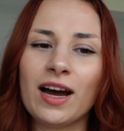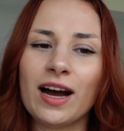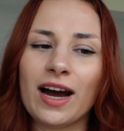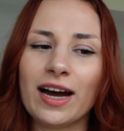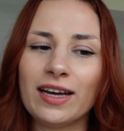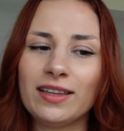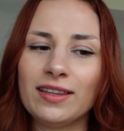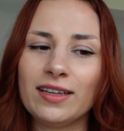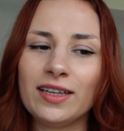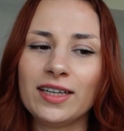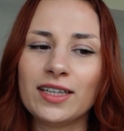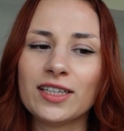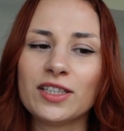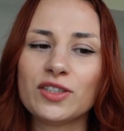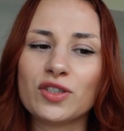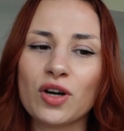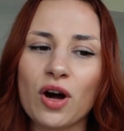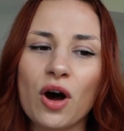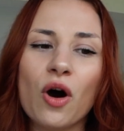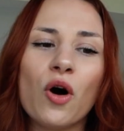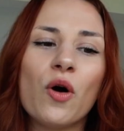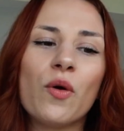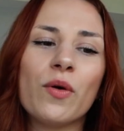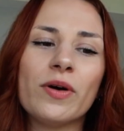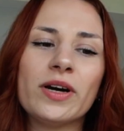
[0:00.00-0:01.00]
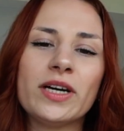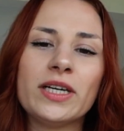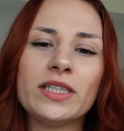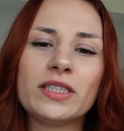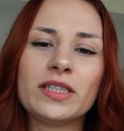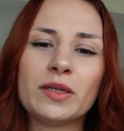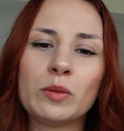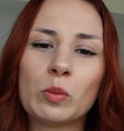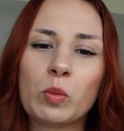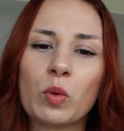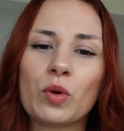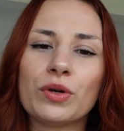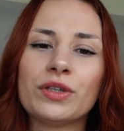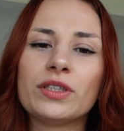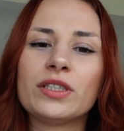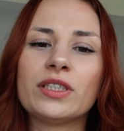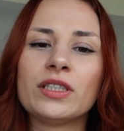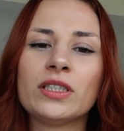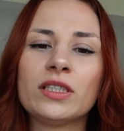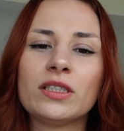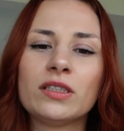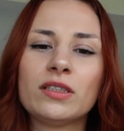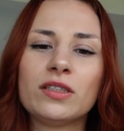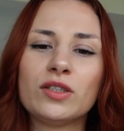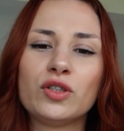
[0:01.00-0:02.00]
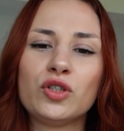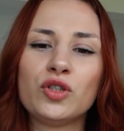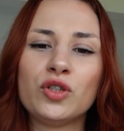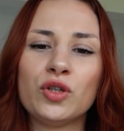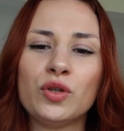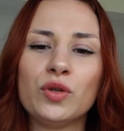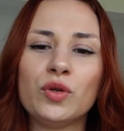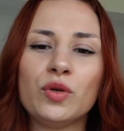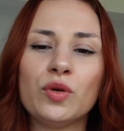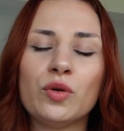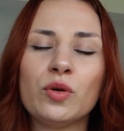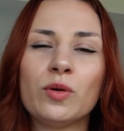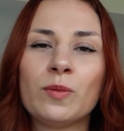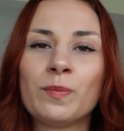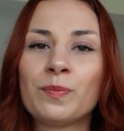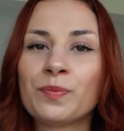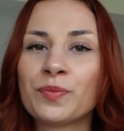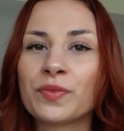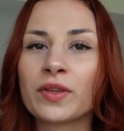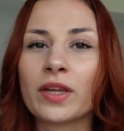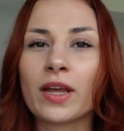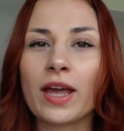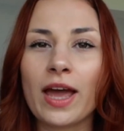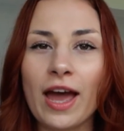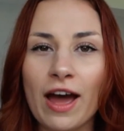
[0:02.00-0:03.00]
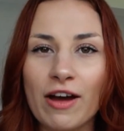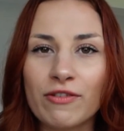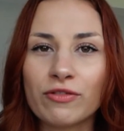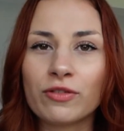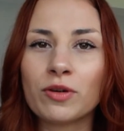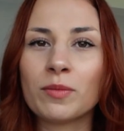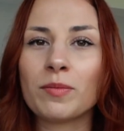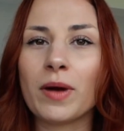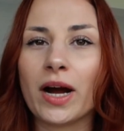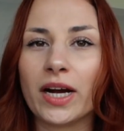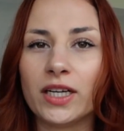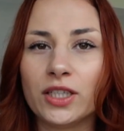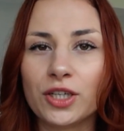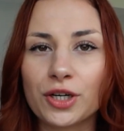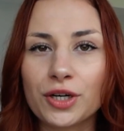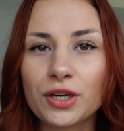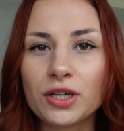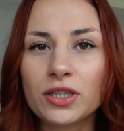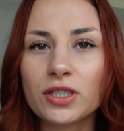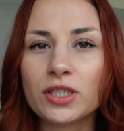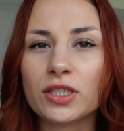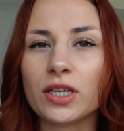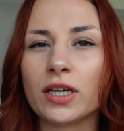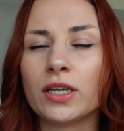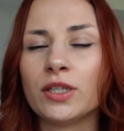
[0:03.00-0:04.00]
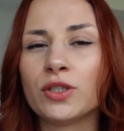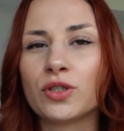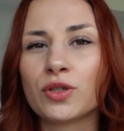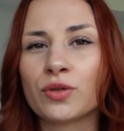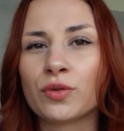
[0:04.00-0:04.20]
I think it's always important to have reminders and